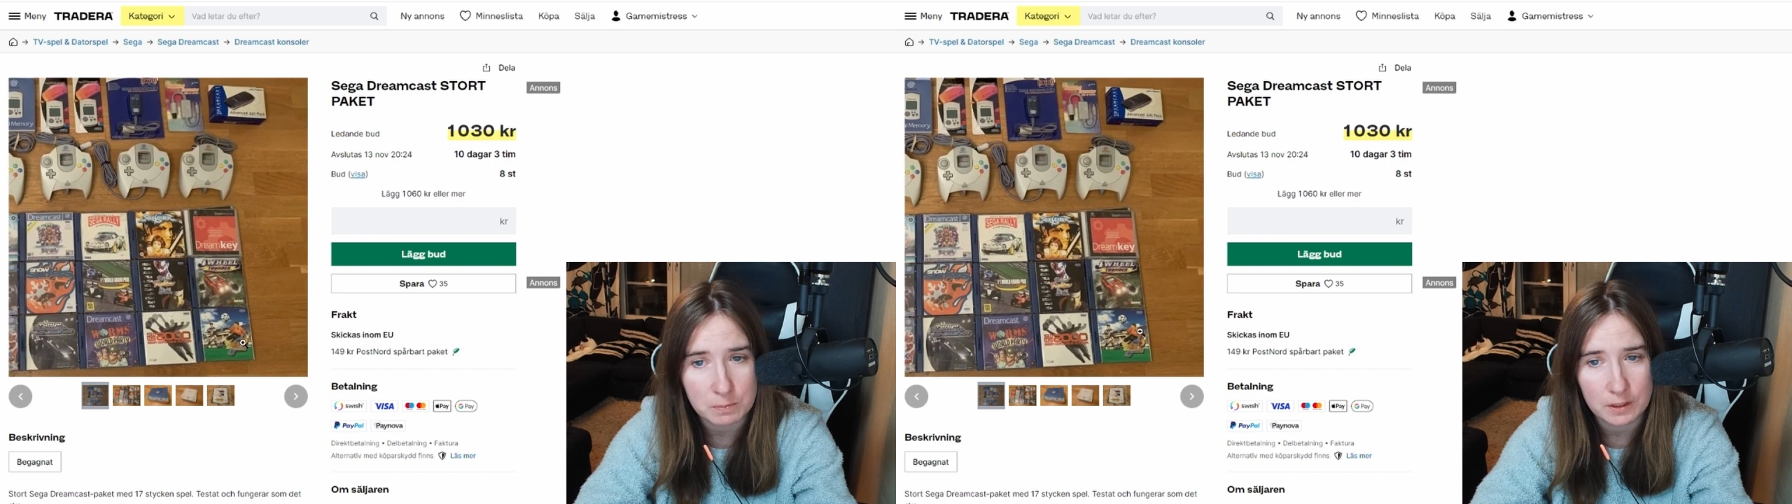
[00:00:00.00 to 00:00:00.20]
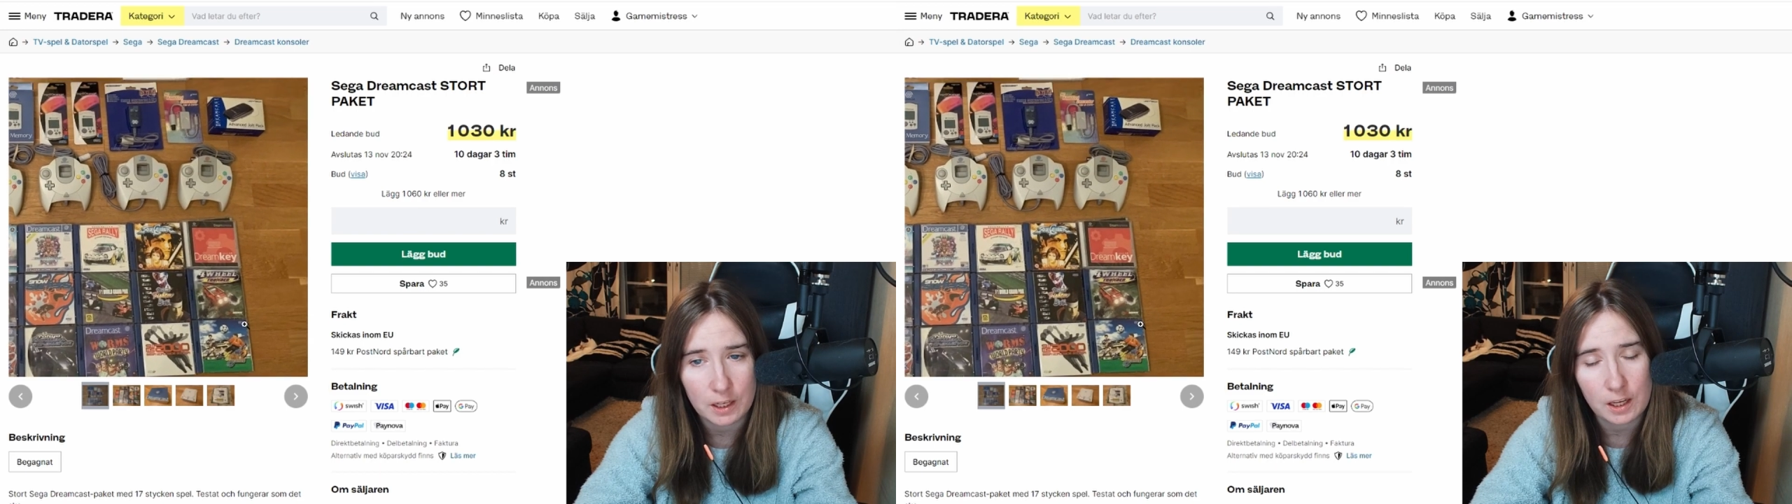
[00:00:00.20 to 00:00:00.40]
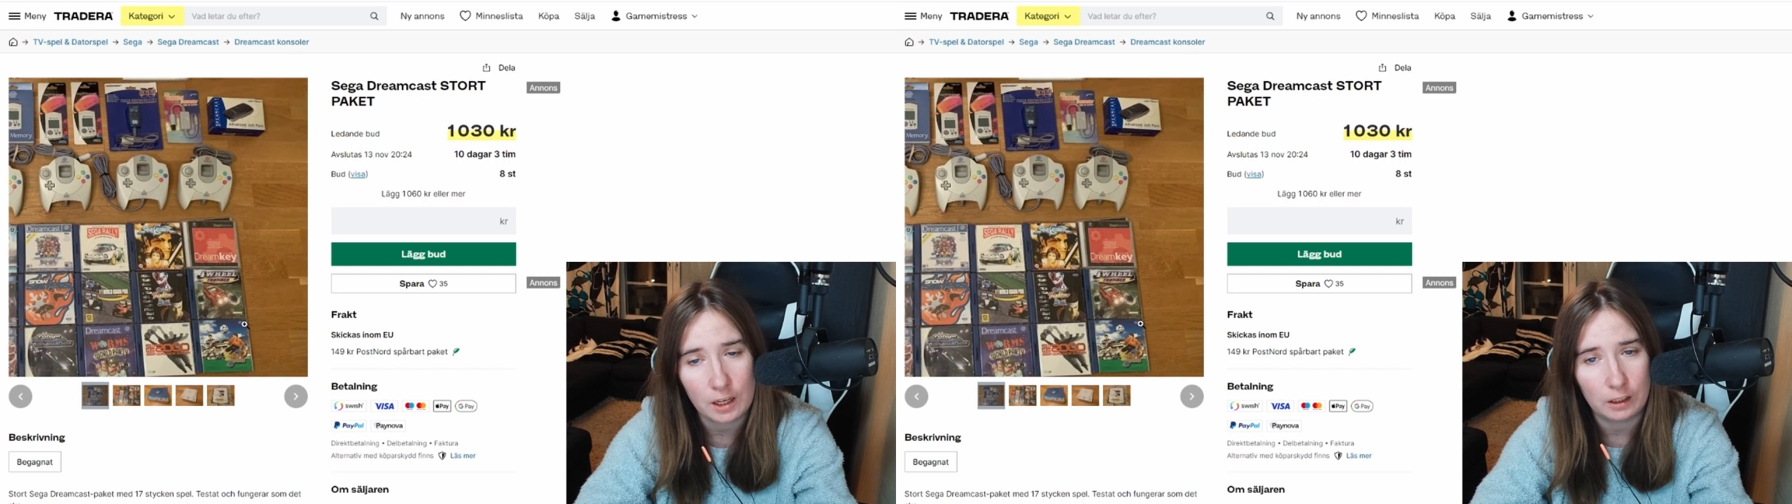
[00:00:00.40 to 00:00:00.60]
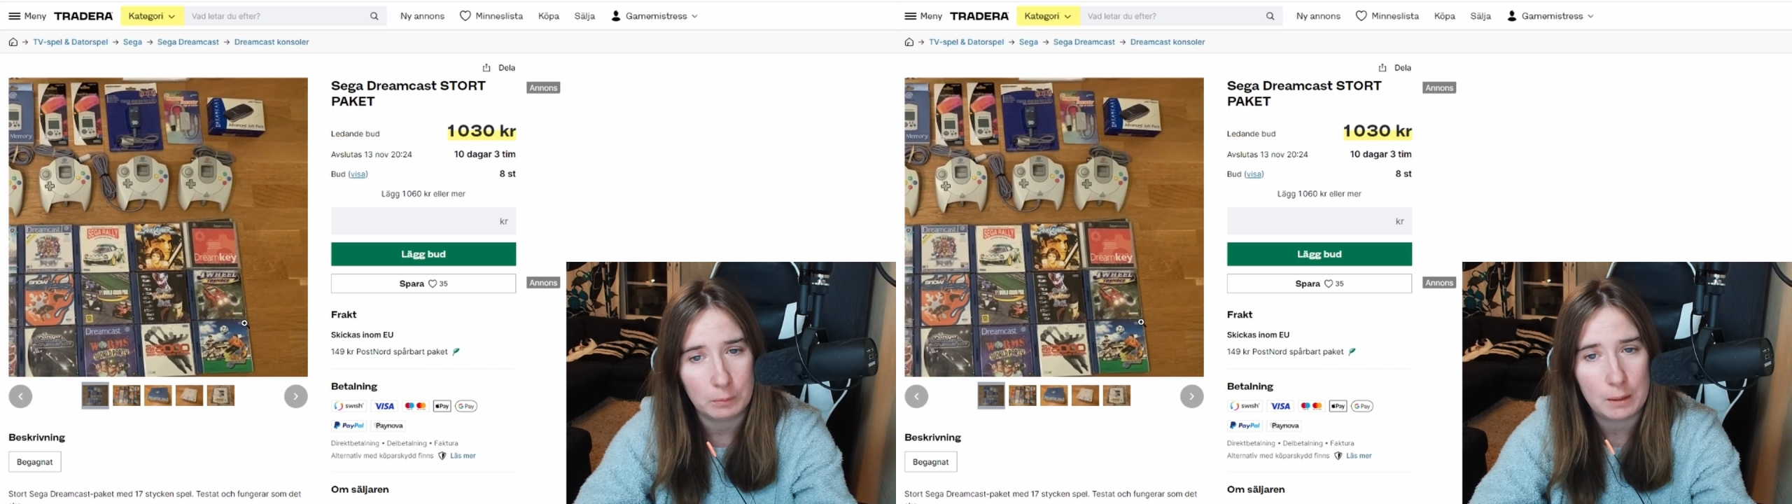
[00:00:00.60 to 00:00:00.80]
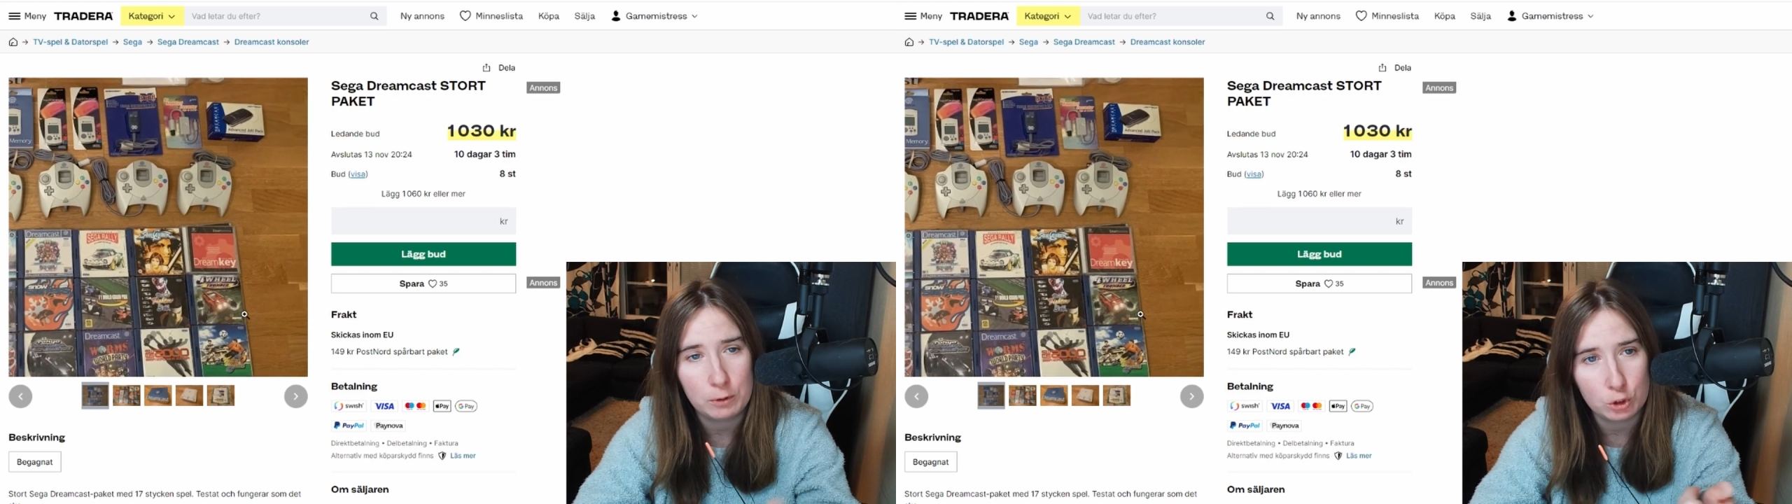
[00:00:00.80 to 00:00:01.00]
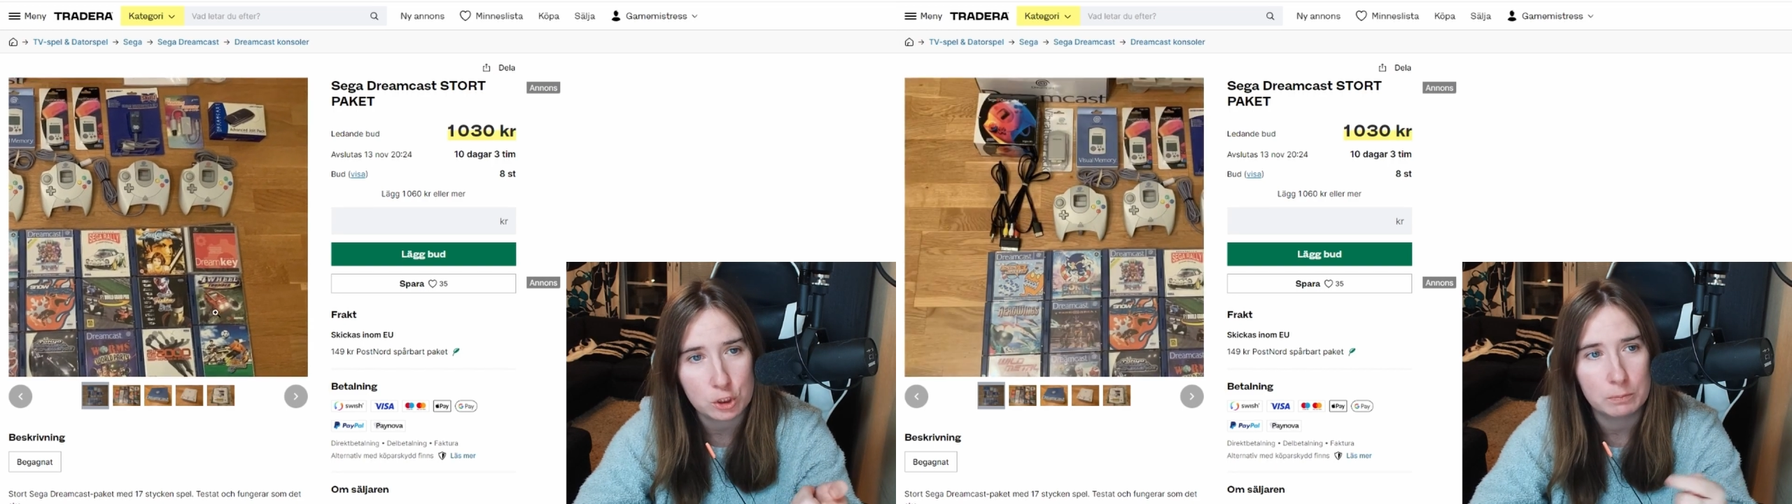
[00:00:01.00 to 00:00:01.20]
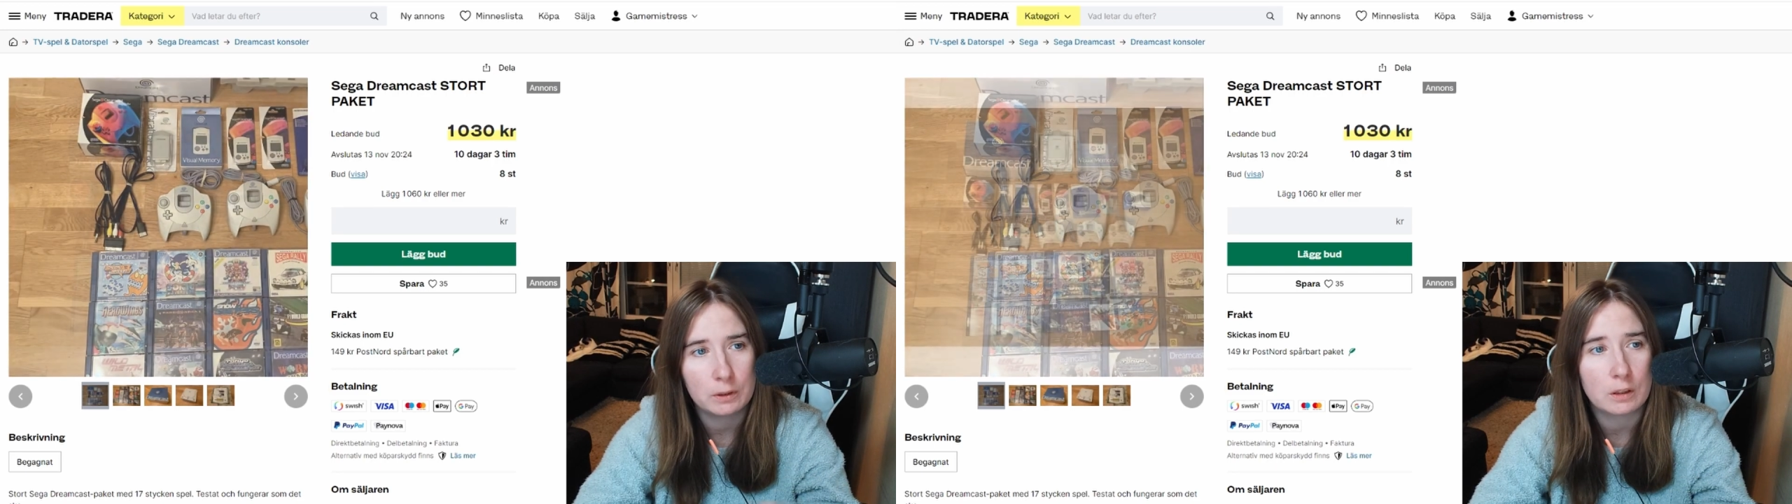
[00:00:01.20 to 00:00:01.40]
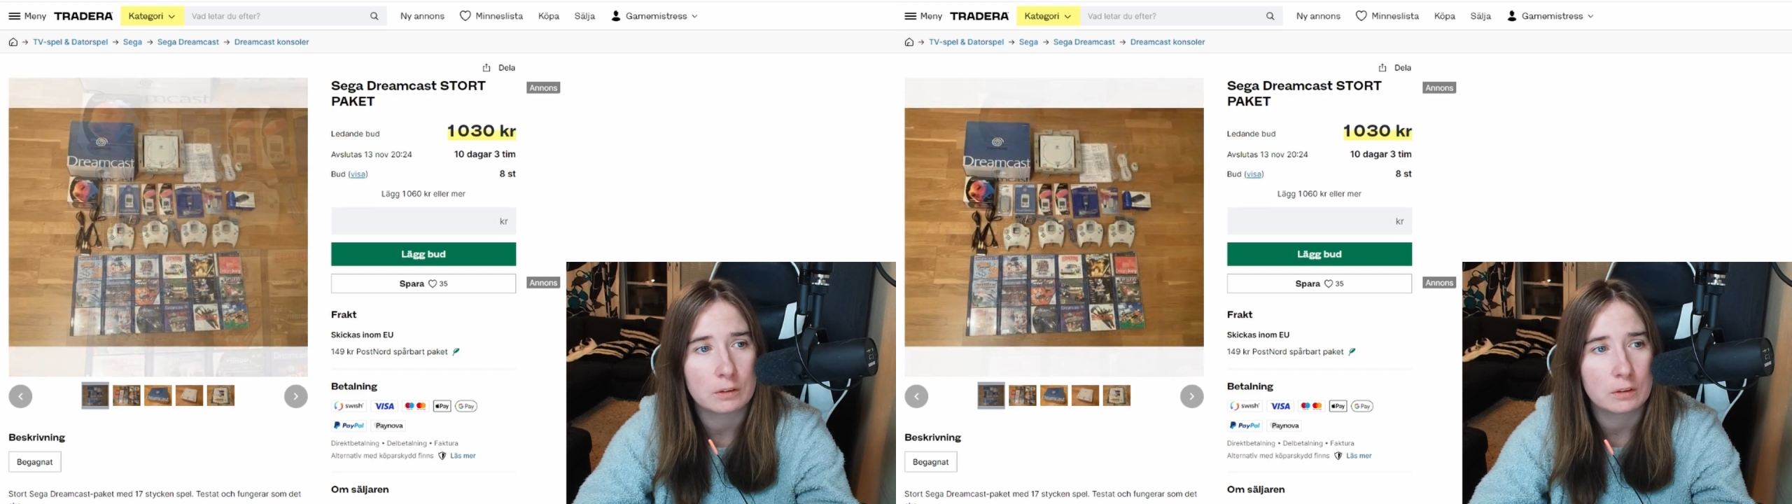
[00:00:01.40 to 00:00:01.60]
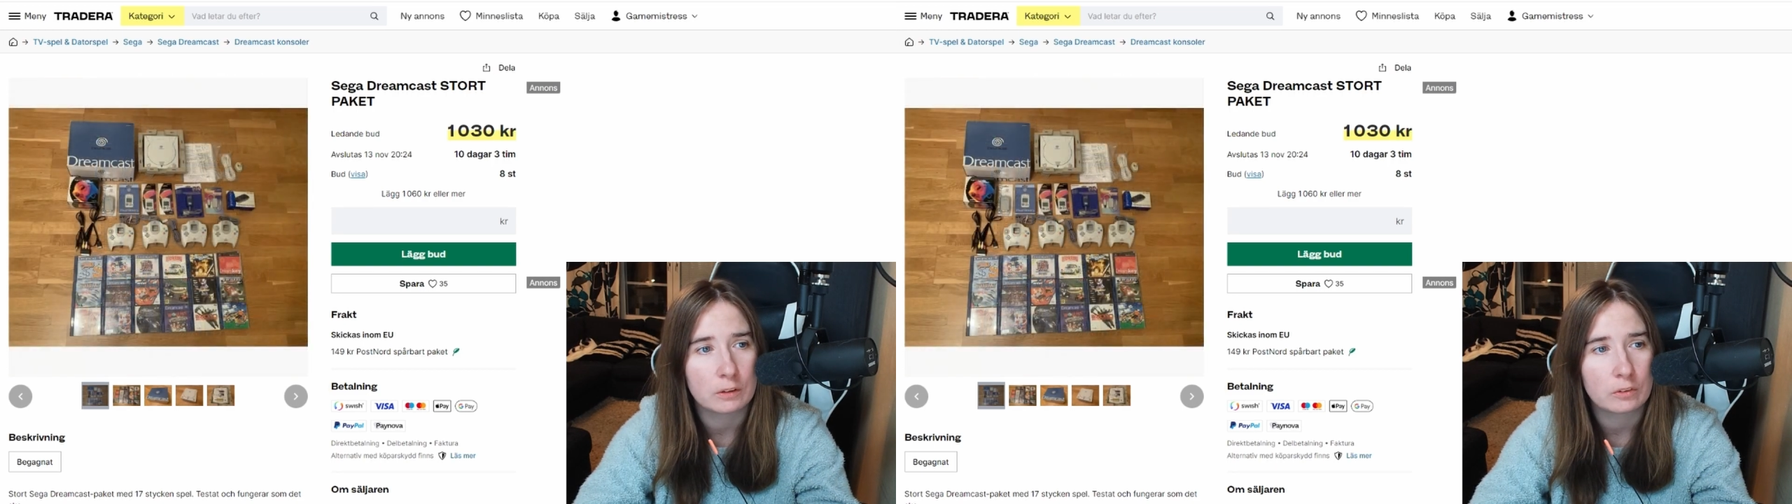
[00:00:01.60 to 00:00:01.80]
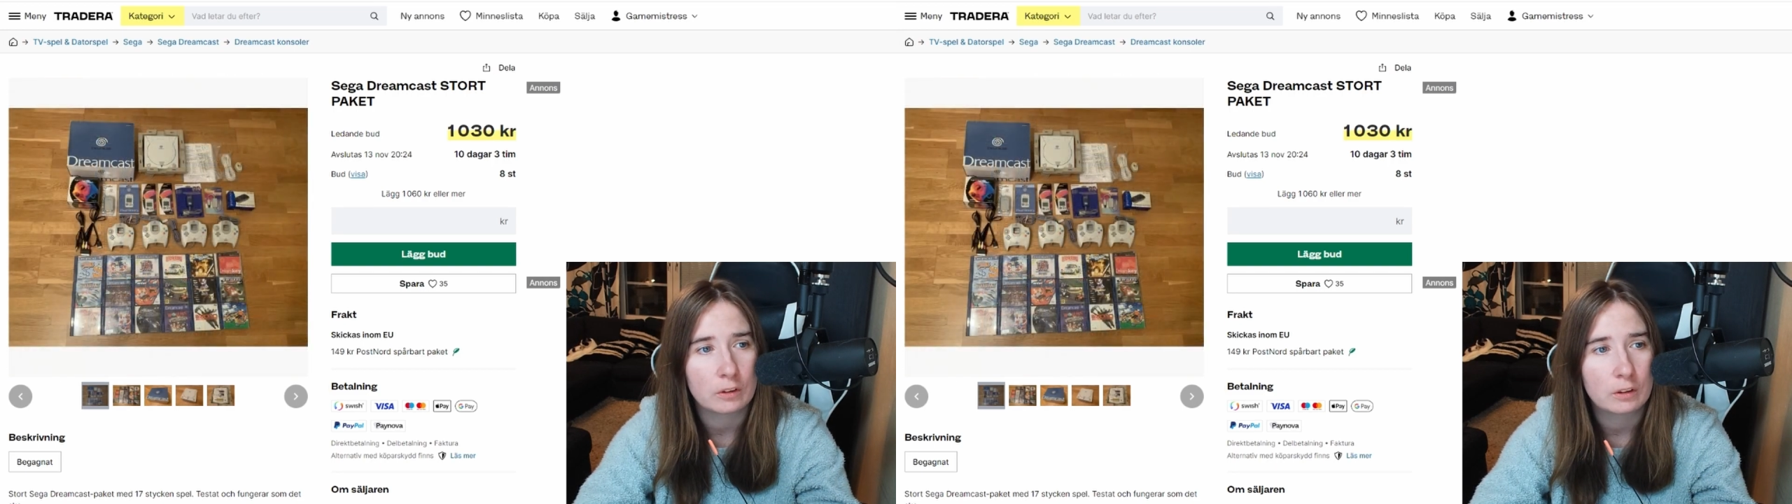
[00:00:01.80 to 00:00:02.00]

but hey, maybe you should bid on this.